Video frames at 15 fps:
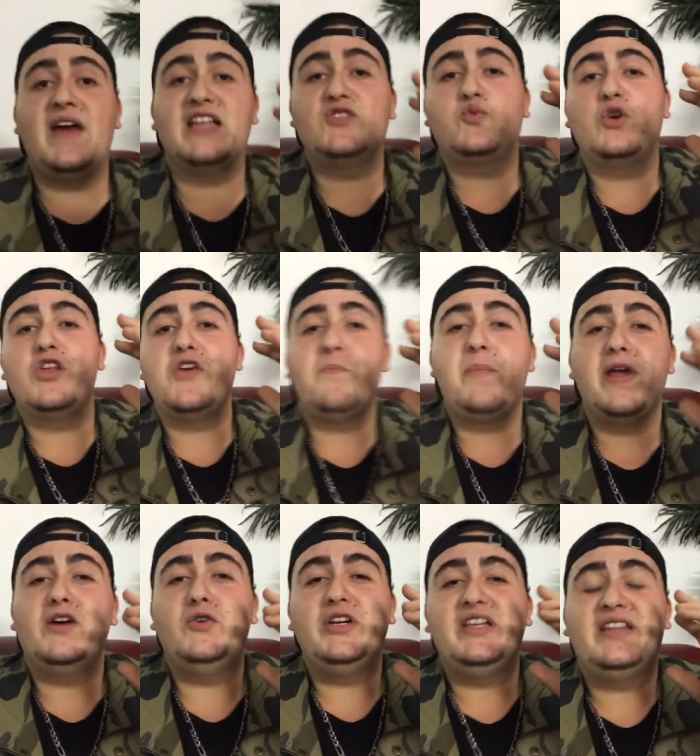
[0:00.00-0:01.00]
that's where they
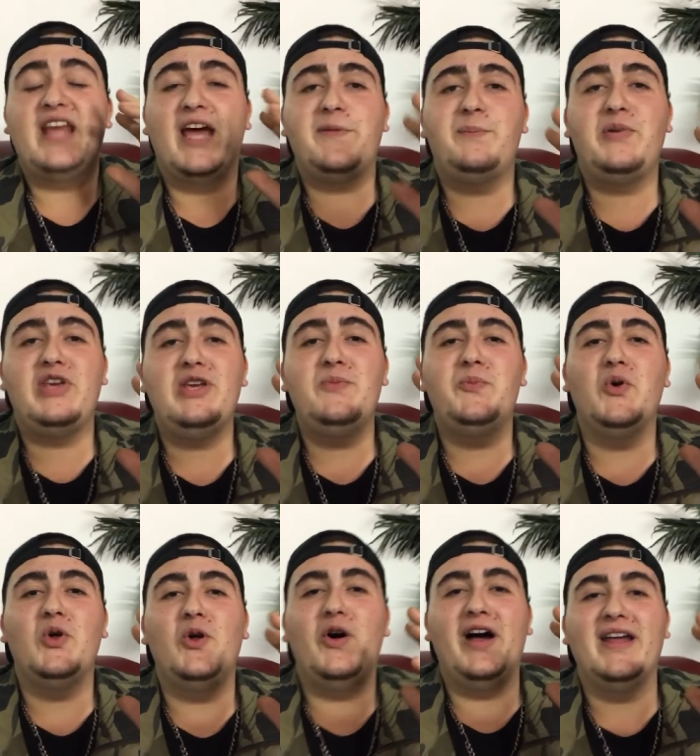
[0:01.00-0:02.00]
bury dead
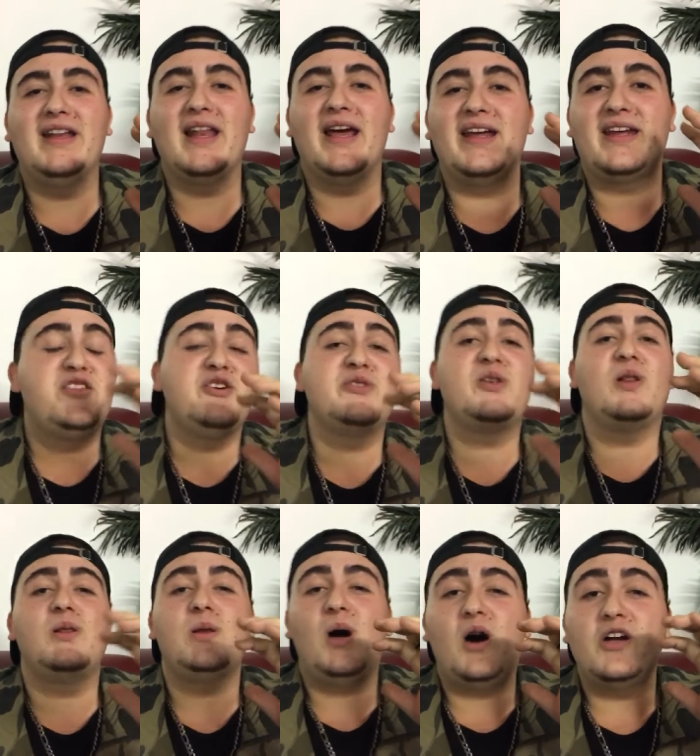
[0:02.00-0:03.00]
people and like there's a
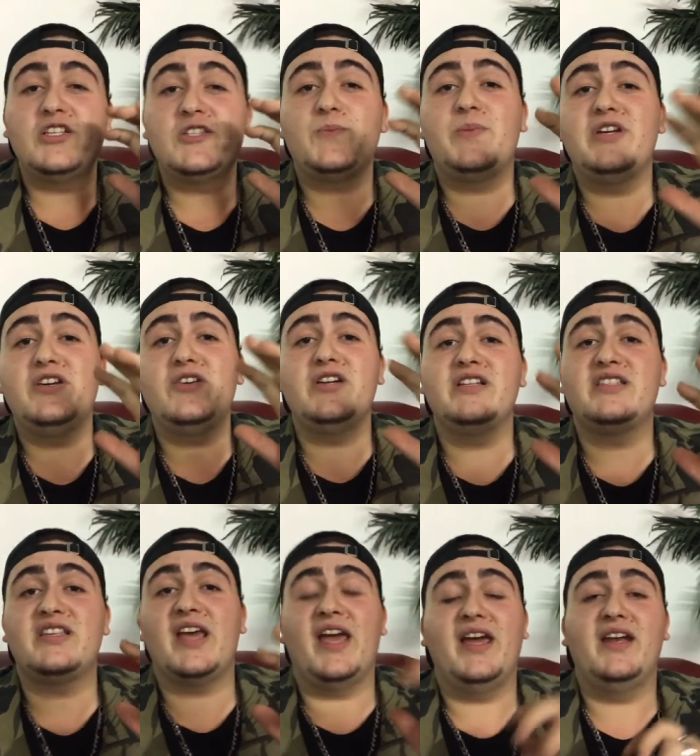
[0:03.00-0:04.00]
lot of
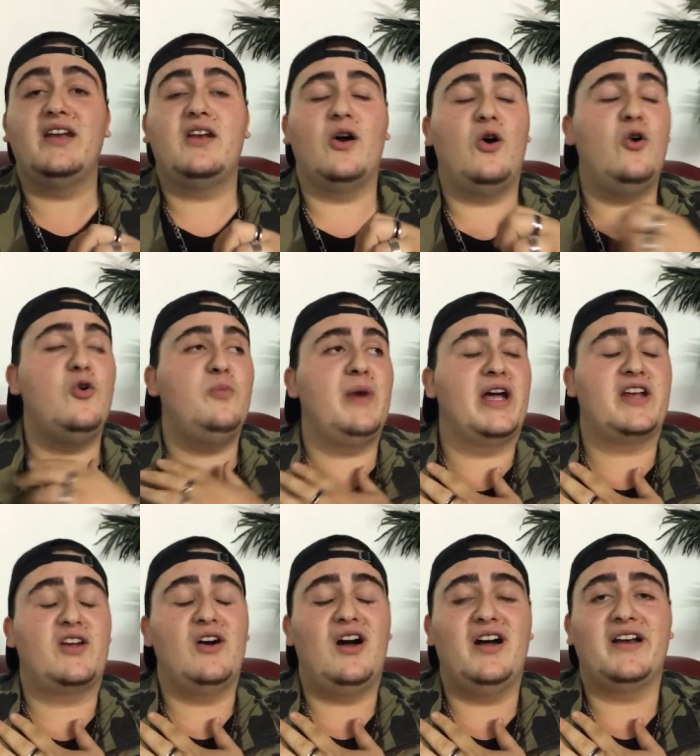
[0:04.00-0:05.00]
spirits and oh my
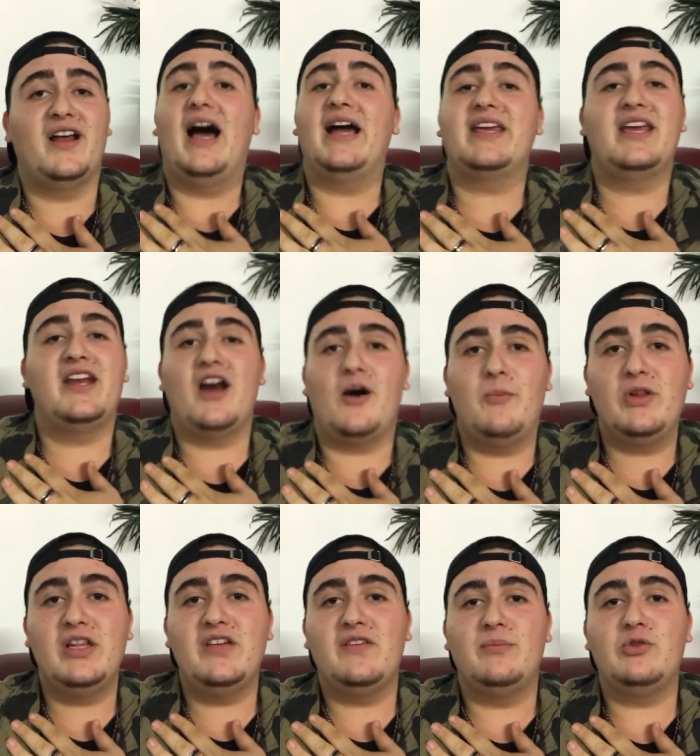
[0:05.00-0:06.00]
god, I cannot
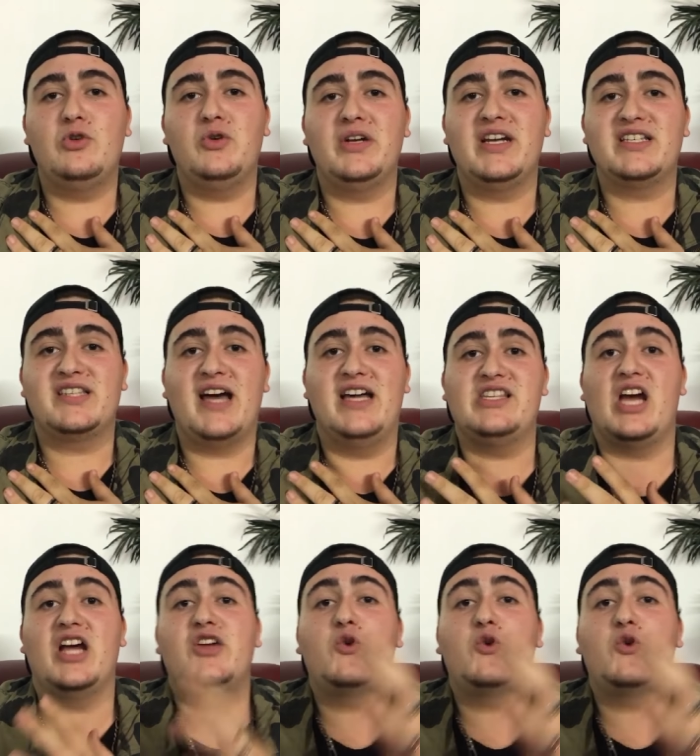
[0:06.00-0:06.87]
believe I'm doing this guys. A